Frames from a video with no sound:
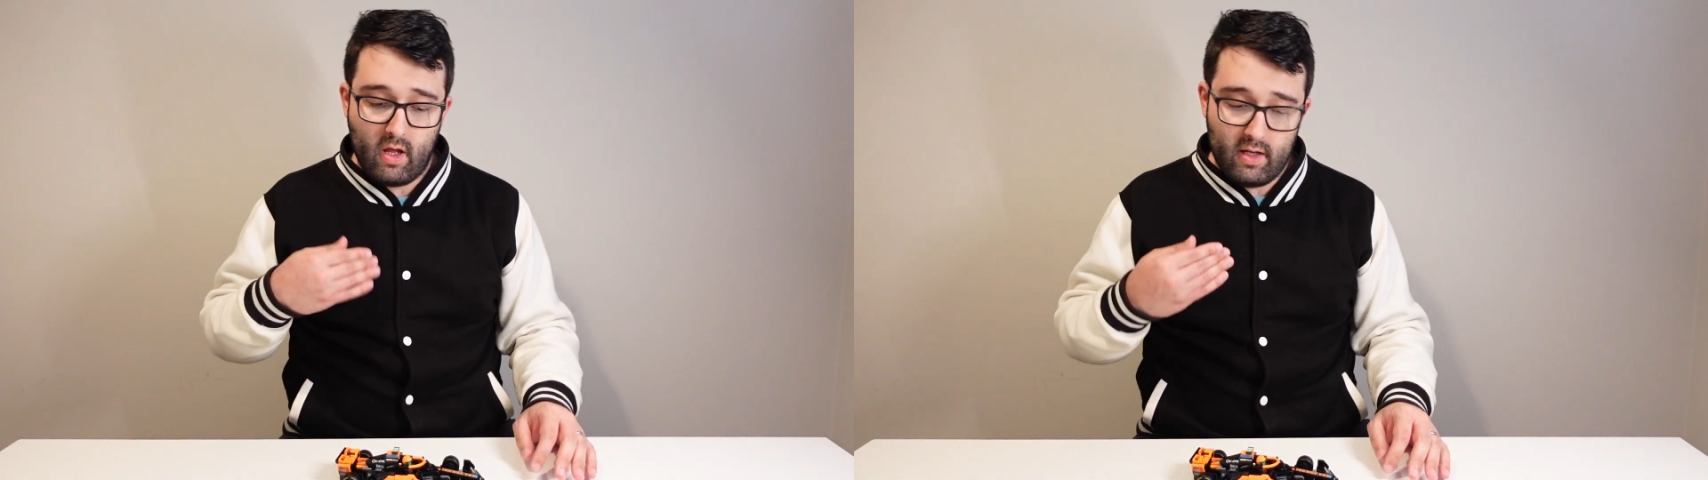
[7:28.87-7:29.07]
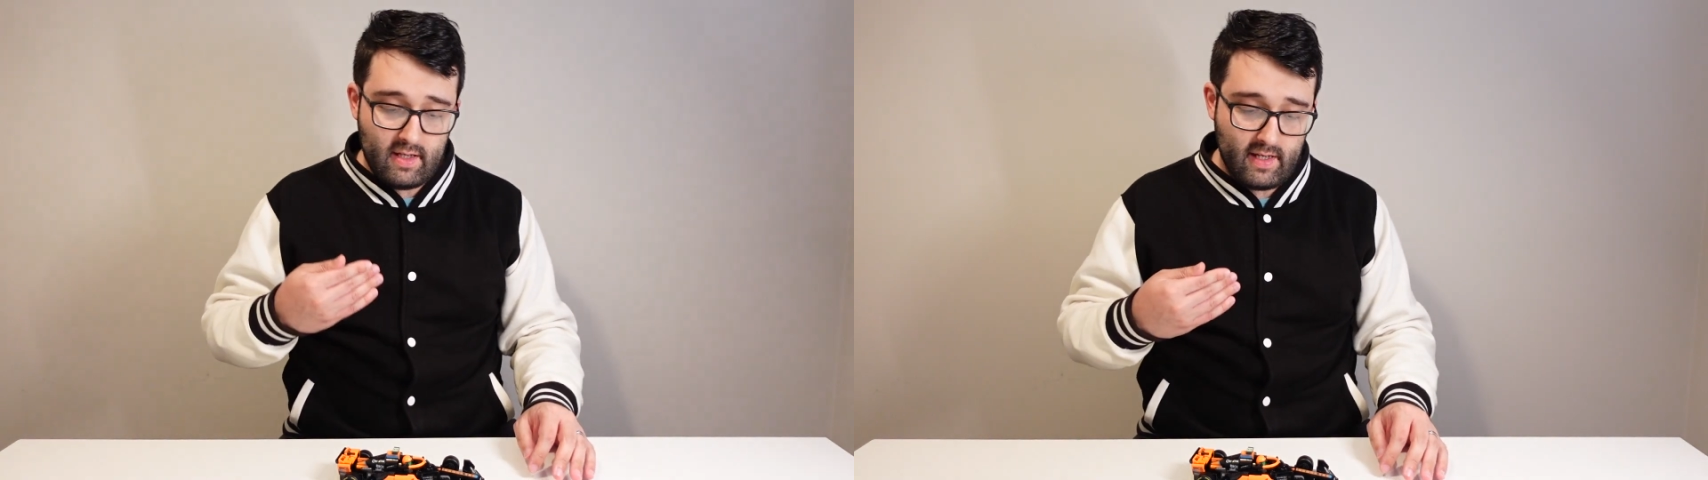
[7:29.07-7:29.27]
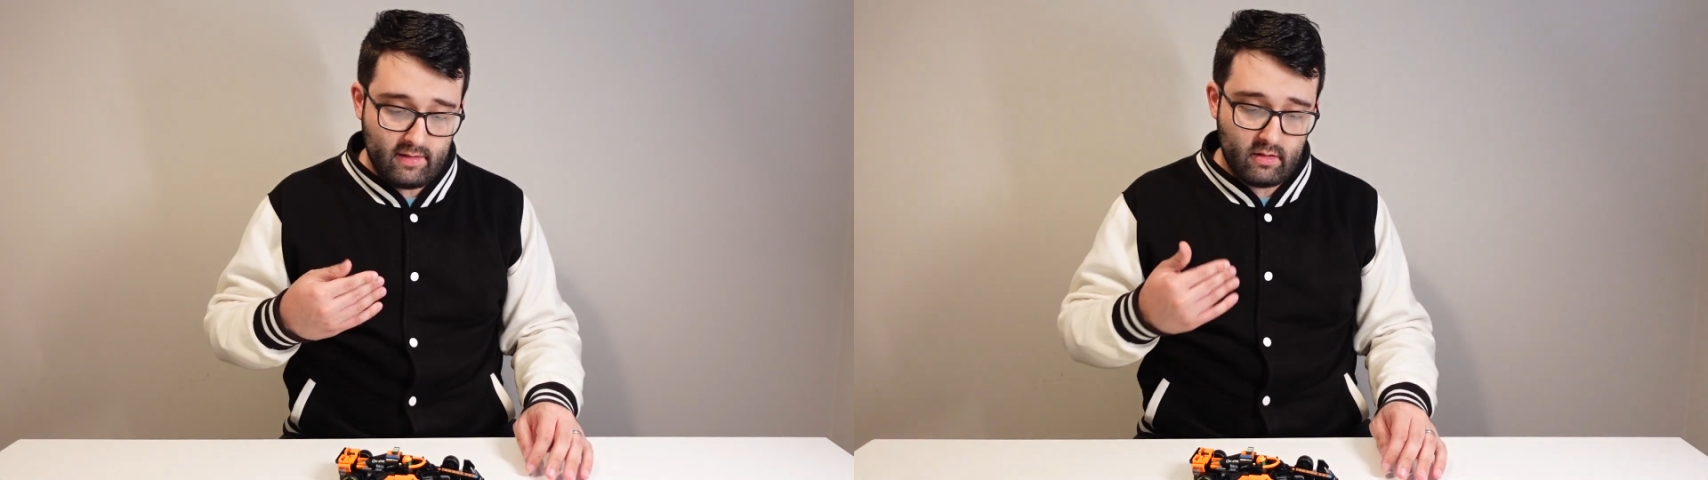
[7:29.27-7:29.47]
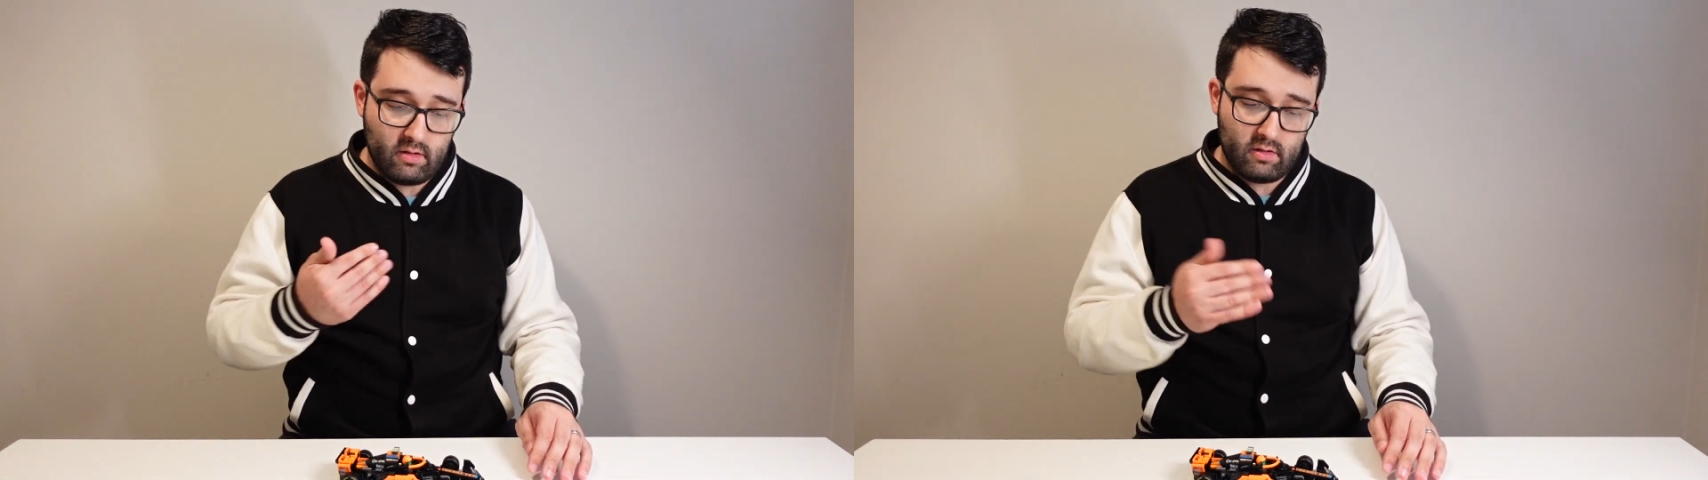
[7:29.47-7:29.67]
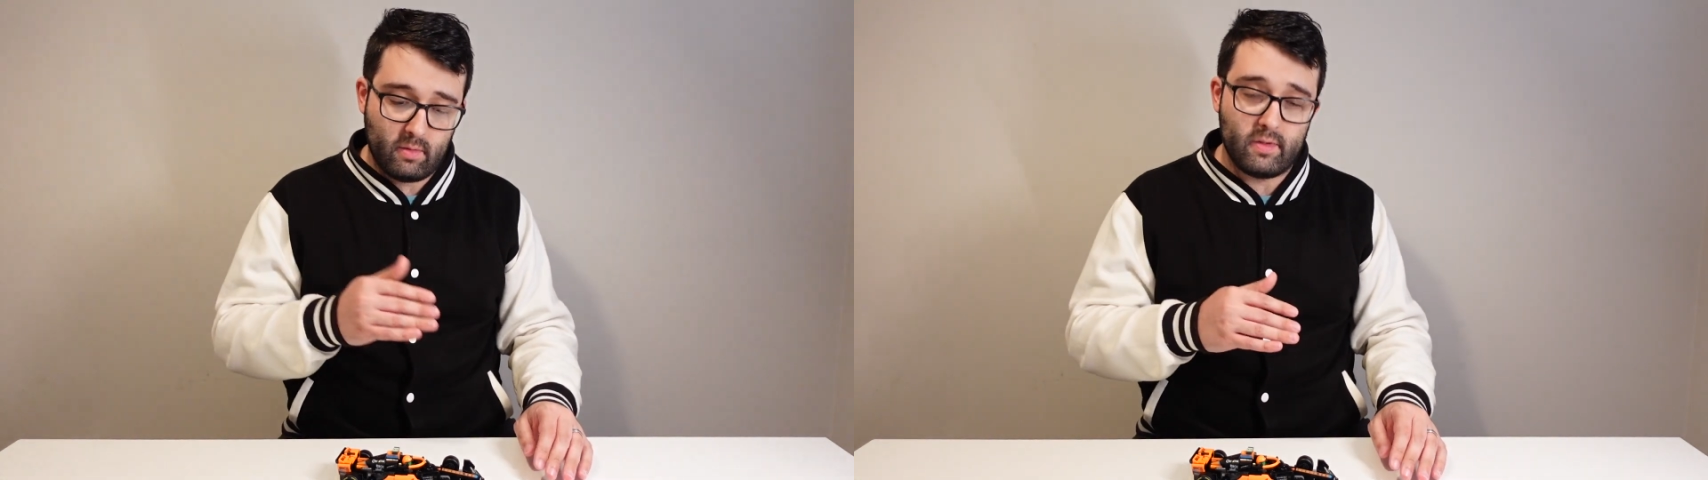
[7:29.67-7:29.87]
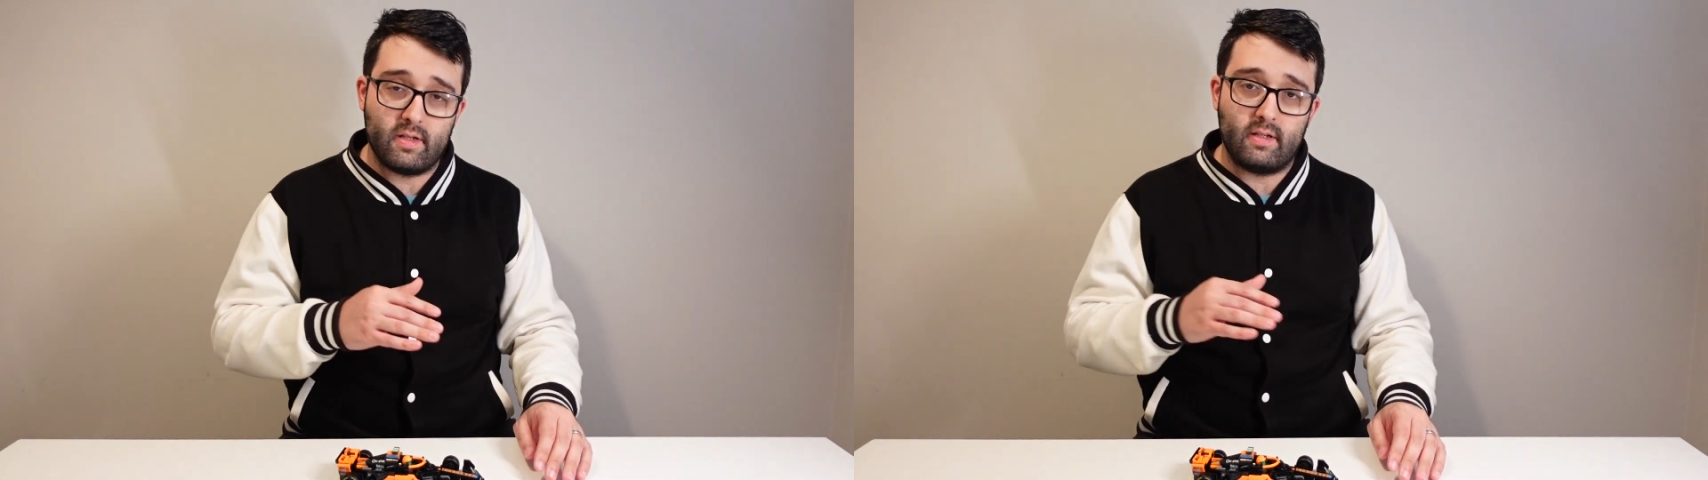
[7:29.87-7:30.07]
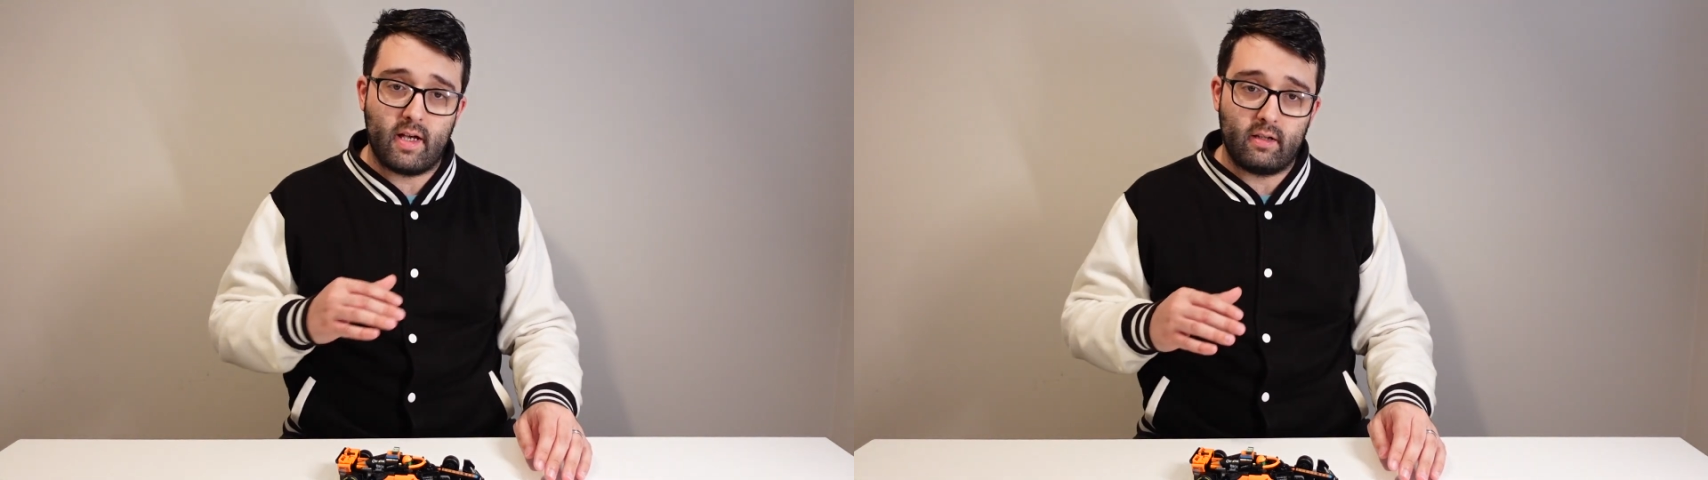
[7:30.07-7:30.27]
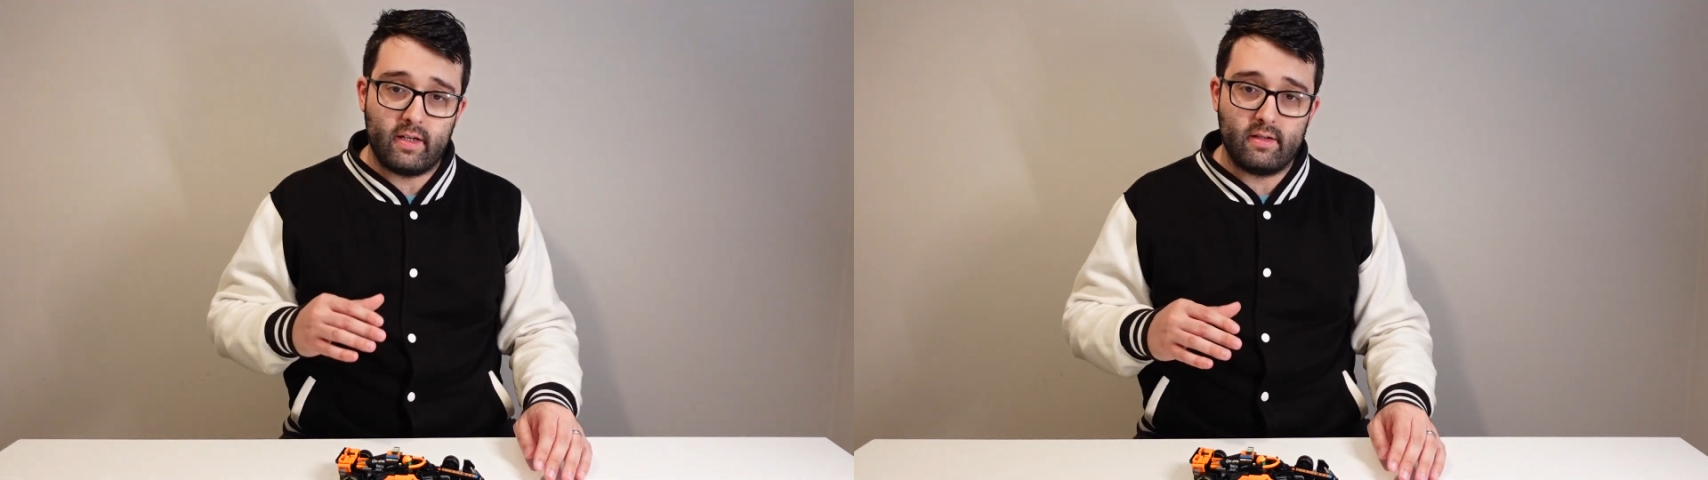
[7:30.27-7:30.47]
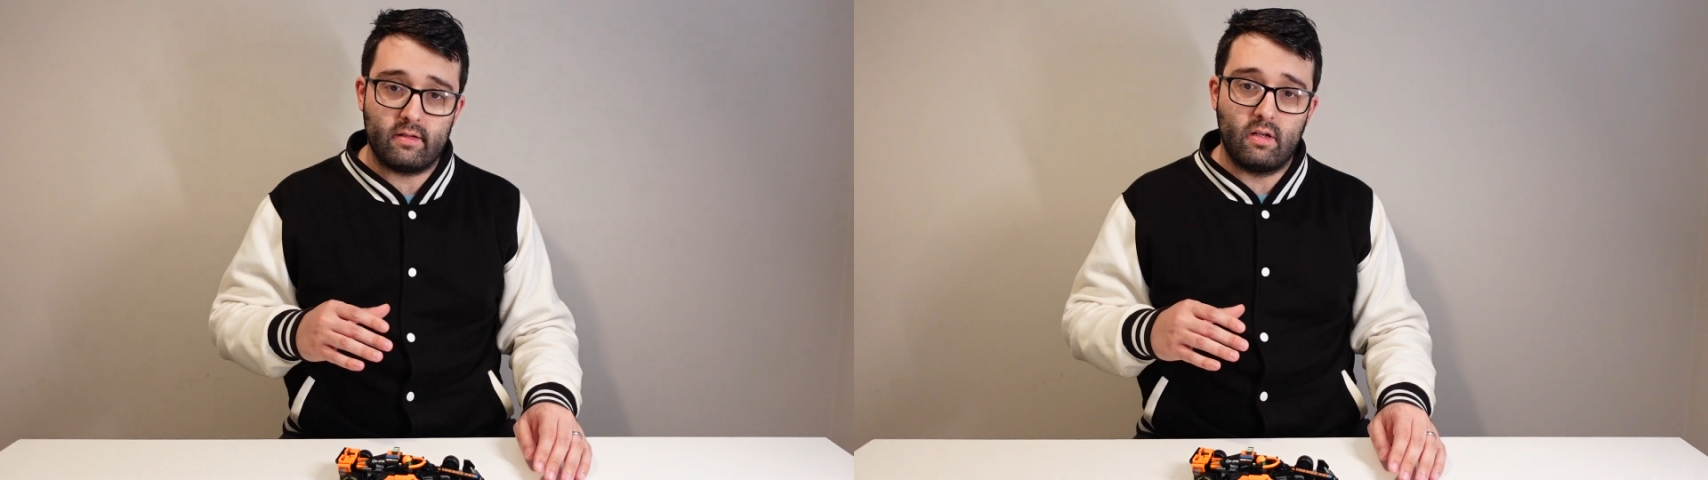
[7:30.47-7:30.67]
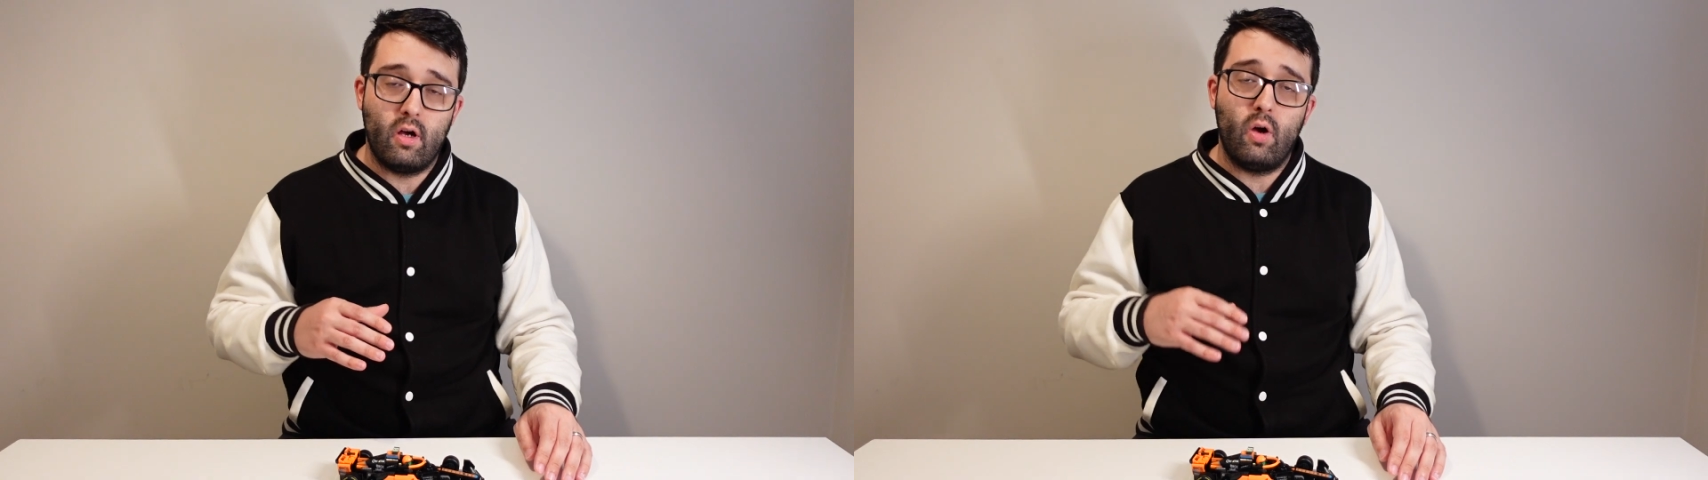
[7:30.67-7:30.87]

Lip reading: Yes, some of the techniques